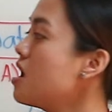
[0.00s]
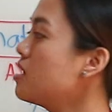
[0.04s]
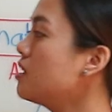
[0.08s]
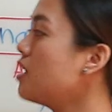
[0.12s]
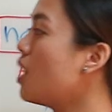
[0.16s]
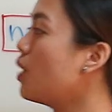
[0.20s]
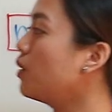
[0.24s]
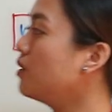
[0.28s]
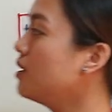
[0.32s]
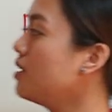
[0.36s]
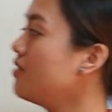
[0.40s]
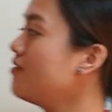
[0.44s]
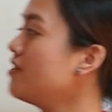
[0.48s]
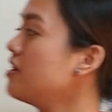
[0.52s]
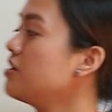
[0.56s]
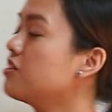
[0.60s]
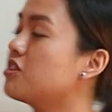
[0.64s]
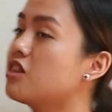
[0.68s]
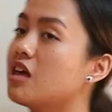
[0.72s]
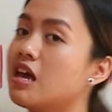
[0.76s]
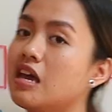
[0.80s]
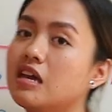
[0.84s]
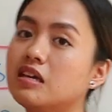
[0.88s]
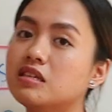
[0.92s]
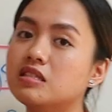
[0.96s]
Now living
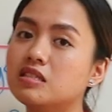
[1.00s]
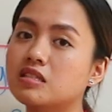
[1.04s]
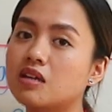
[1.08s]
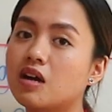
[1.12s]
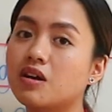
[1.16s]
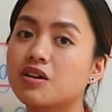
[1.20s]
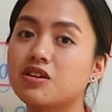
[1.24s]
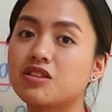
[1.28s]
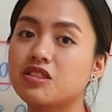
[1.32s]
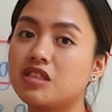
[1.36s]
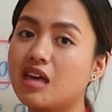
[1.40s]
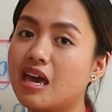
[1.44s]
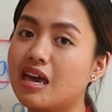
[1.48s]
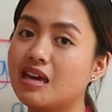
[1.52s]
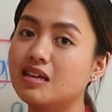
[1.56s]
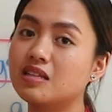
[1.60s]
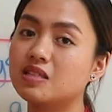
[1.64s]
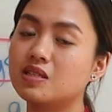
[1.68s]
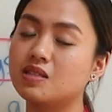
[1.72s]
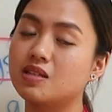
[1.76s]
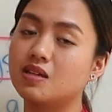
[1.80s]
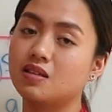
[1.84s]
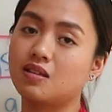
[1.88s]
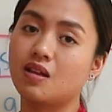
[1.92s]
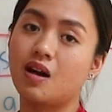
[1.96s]
things are
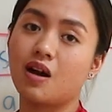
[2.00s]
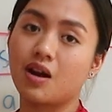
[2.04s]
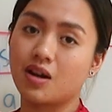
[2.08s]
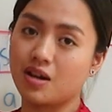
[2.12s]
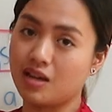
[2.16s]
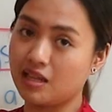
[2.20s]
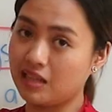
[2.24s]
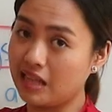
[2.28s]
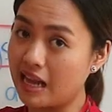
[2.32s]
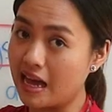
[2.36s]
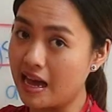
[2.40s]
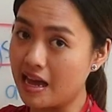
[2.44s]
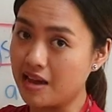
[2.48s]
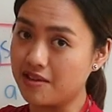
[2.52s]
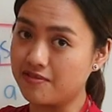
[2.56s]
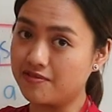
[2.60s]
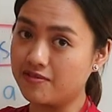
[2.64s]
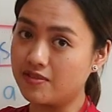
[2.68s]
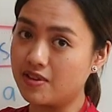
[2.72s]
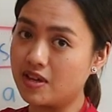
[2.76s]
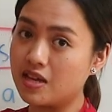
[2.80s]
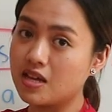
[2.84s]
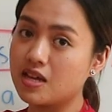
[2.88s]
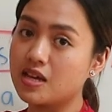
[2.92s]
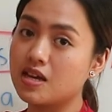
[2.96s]
things that are alive.
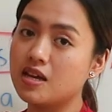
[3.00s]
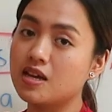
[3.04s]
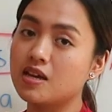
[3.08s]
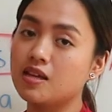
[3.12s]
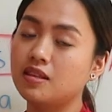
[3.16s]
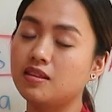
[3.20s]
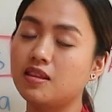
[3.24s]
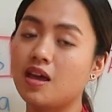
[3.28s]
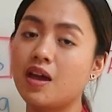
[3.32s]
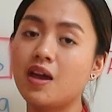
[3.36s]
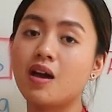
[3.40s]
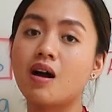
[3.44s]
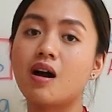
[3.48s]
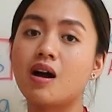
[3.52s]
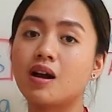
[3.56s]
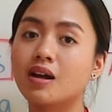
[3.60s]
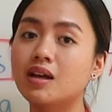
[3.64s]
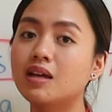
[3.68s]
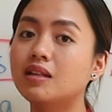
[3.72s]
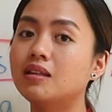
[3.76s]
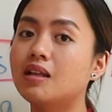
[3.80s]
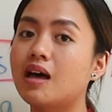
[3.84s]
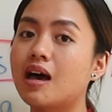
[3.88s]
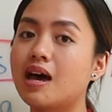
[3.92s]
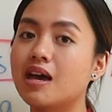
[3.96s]
They
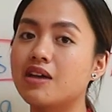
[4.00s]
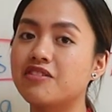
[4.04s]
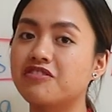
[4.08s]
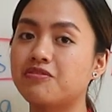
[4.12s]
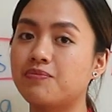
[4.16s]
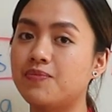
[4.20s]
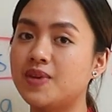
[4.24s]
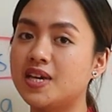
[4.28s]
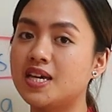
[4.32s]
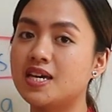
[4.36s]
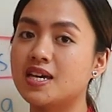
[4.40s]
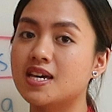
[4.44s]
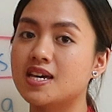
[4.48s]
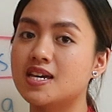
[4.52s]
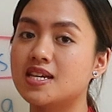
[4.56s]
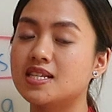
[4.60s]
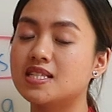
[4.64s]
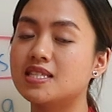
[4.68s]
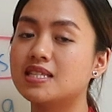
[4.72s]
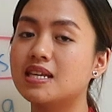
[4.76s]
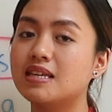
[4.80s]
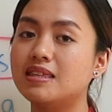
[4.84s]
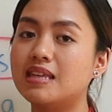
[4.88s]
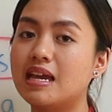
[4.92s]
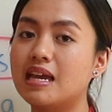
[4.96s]
are alive
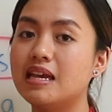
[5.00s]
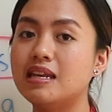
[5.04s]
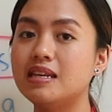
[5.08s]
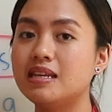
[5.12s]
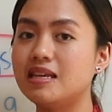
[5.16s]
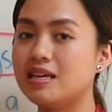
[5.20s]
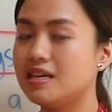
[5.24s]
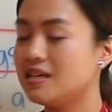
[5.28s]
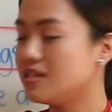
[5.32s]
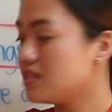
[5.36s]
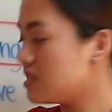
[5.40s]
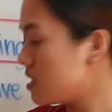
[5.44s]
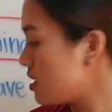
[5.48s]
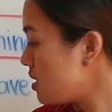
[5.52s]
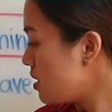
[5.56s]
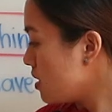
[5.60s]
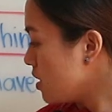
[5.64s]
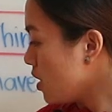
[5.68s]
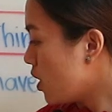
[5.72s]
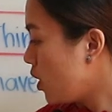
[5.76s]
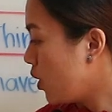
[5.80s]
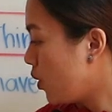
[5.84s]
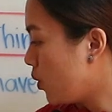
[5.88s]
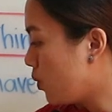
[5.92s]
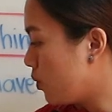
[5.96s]
because they need
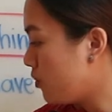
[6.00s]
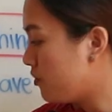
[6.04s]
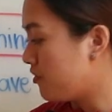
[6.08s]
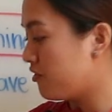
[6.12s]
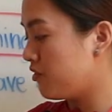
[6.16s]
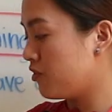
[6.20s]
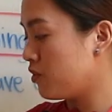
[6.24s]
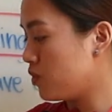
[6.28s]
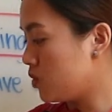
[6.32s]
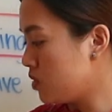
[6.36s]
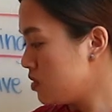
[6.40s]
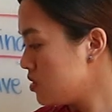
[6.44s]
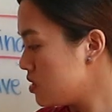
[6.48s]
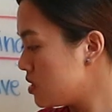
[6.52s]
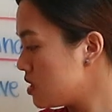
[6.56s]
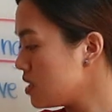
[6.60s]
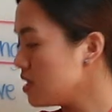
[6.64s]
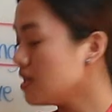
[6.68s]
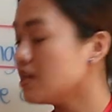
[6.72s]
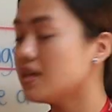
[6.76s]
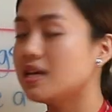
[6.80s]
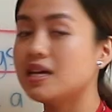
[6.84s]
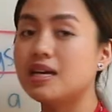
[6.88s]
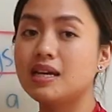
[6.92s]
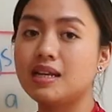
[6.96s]
food,
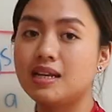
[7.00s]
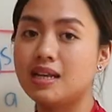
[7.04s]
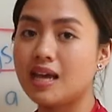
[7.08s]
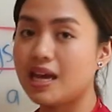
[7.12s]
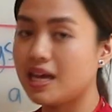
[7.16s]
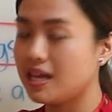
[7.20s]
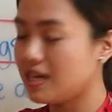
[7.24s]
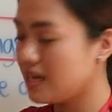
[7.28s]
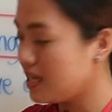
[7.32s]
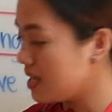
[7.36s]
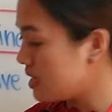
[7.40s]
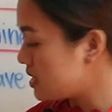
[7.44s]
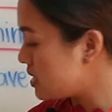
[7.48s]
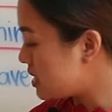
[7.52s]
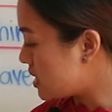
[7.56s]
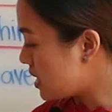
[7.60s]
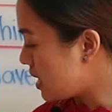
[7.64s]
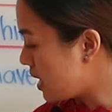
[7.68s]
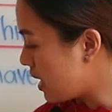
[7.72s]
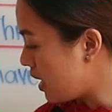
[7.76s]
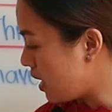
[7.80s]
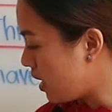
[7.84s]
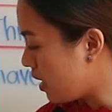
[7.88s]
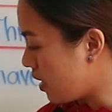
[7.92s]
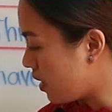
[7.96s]
they need
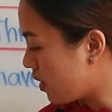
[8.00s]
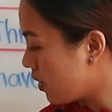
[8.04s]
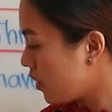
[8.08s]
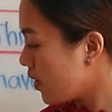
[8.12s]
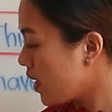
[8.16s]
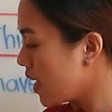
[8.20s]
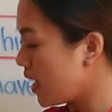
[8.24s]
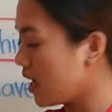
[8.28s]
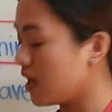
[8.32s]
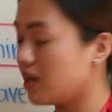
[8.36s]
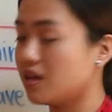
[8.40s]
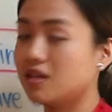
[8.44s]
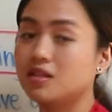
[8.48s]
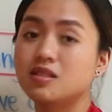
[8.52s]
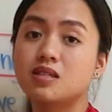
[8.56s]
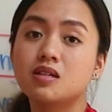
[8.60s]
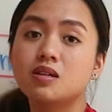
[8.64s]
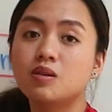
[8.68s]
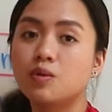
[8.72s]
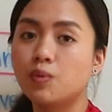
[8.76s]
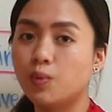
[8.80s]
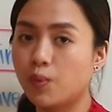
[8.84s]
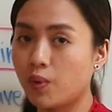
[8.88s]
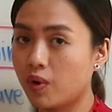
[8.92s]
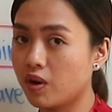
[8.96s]
air
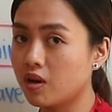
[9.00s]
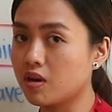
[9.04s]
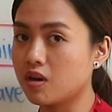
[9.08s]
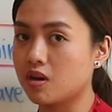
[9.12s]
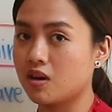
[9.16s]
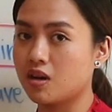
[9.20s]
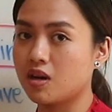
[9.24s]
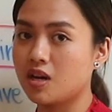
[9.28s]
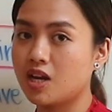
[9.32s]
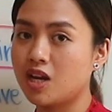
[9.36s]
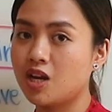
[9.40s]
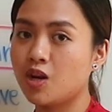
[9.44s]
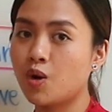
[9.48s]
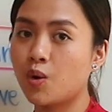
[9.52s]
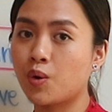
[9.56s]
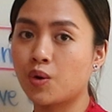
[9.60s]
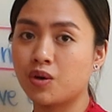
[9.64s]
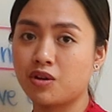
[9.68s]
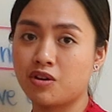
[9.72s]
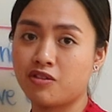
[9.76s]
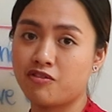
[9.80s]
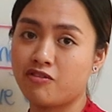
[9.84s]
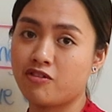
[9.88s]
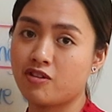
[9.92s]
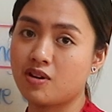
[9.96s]
and water in
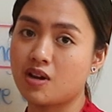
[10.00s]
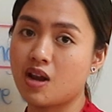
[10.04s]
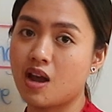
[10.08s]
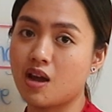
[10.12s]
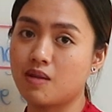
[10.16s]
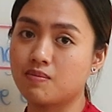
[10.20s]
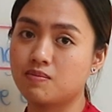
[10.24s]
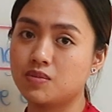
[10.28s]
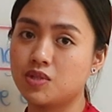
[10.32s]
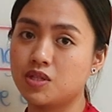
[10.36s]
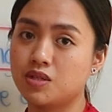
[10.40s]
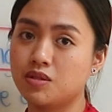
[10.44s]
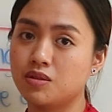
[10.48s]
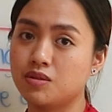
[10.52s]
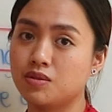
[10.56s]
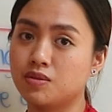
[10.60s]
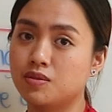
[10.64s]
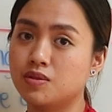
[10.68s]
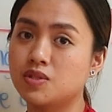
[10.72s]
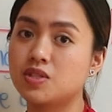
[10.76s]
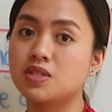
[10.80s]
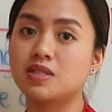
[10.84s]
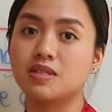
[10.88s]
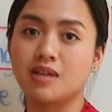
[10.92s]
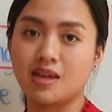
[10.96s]
order for them
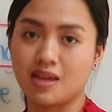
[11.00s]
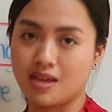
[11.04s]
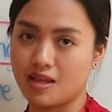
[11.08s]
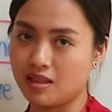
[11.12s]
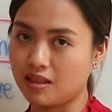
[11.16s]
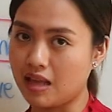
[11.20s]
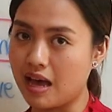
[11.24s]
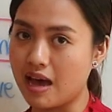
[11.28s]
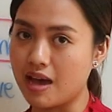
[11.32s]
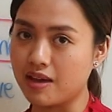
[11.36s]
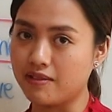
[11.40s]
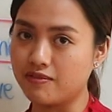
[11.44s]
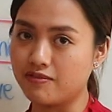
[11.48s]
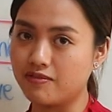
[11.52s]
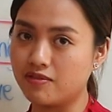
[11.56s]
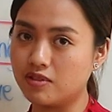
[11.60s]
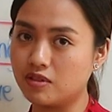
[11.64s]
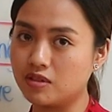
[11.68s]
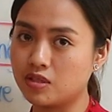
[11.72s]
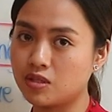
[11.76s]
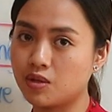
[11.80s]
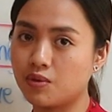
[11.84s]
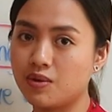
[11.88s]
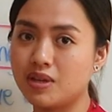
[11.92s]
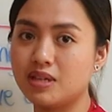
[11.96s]
to stay alive.
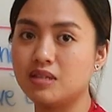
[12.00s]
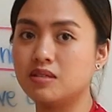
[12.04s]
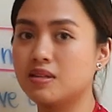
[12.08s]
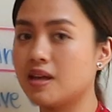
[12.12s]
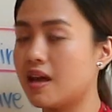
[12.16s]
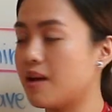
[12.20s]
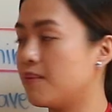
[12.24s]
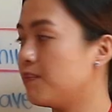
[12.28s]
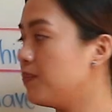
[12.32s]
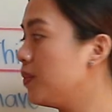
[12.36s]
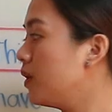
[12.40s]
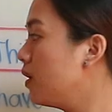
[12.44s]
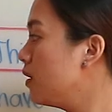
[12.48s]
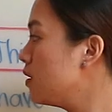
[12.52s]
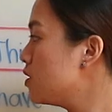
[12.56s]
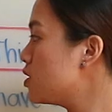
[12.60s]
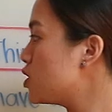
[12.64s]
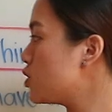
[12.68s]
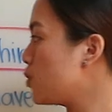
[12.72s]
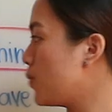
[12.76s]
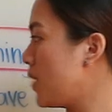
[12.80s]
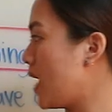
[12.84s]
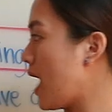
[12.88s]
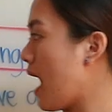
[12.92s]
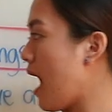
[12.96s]
So
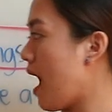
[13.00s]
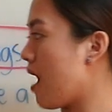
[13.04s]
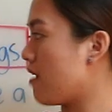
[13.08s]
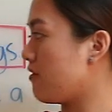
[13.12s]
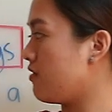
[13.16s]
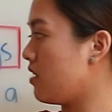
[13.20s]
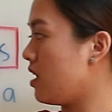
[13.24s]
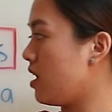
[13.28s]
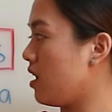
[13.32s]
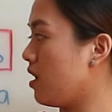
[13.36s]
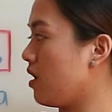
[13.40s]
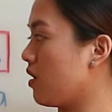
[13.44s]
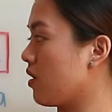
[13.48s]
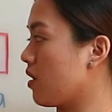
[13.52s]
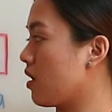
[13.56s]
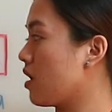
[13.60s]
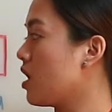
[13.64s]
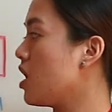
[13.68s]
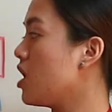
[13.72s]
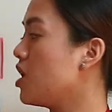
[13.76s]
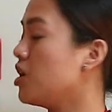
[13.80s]
examples we have here,